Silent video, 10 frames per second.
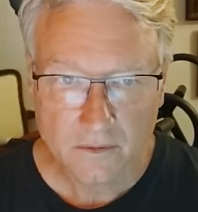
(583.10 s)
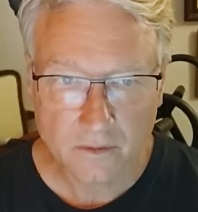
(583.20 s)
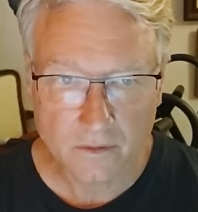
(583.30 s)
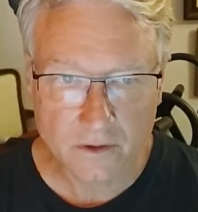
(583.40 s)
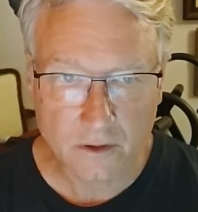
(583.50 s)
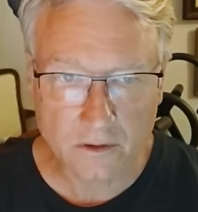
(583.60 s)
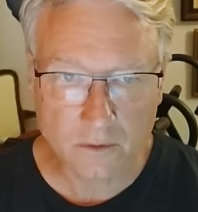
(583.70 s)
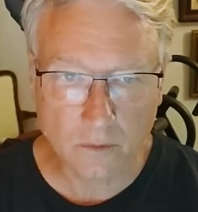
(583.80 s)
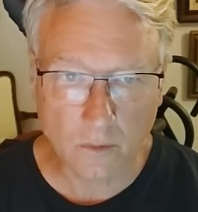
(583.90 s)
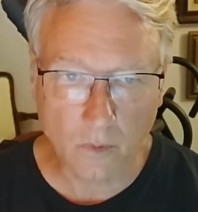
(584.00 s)
So the
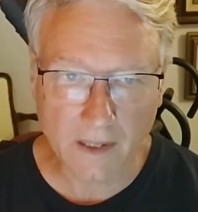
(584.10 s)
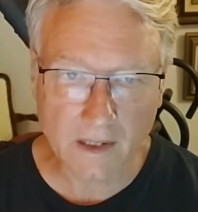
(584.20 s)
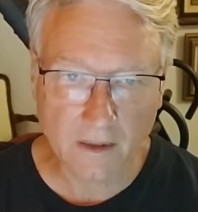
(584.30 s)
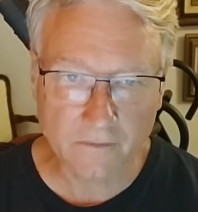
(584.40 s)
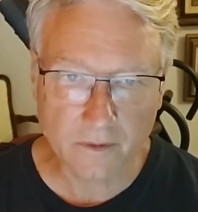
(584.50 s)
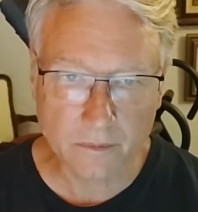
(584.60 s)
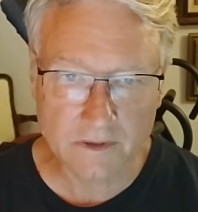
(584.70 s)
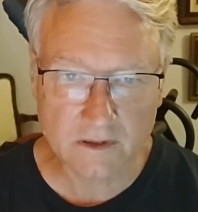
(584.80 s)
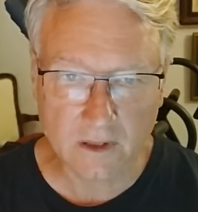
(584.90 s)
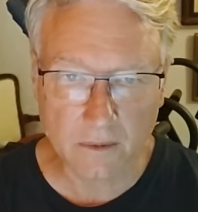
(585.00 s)
church will wake up from
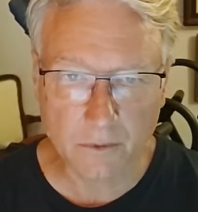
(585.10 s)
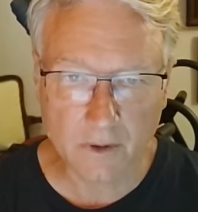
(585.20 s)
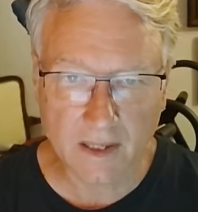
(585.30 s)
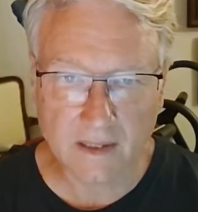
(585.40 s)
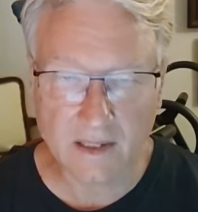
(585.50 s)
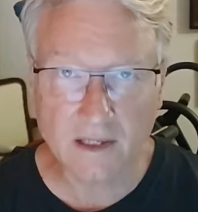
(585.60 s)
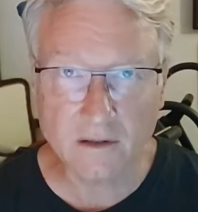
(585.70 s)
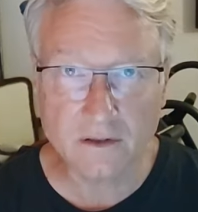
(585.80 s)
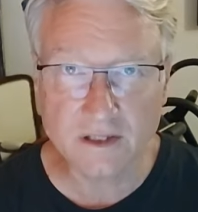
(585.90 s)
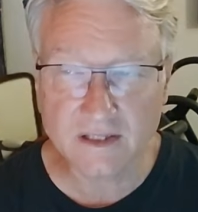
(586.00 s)
its slumber and
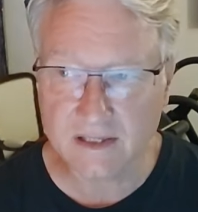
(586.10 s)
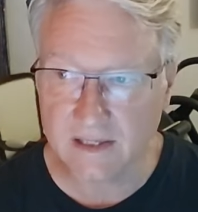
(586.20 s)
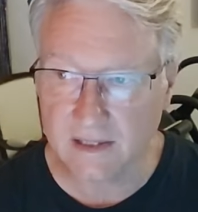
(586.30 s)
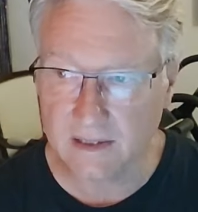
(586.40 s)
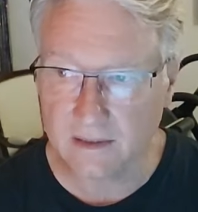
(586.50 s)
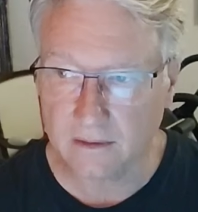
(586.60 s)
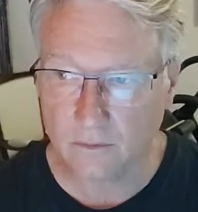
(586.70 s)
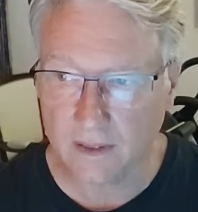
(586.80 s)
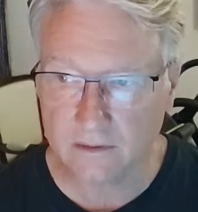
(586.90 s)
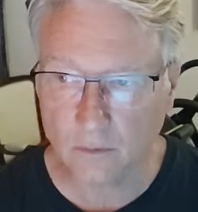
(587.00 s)
intercede.
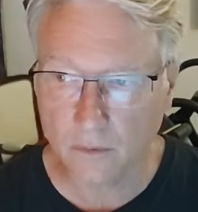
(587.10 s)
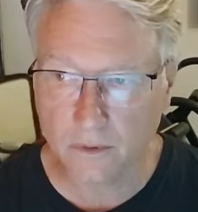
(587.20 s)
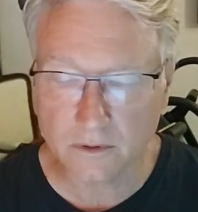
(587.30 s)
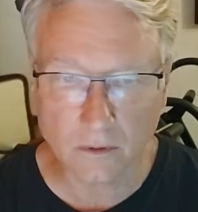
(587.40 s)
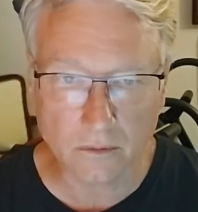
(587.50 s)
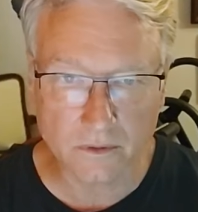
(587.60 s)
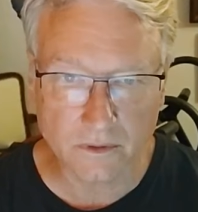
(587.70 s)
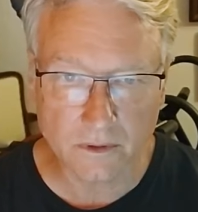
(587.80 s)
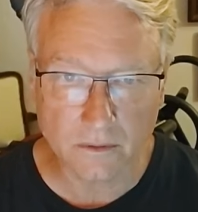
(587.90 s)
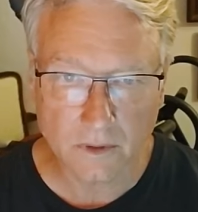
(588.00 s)
That's what we were told
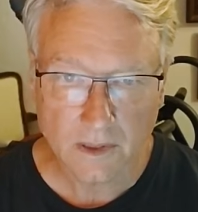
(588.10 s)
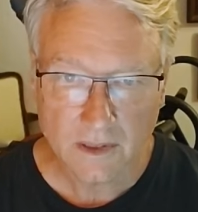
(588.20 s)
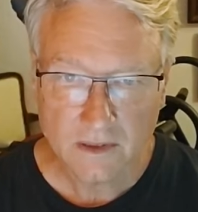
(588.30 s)
to do.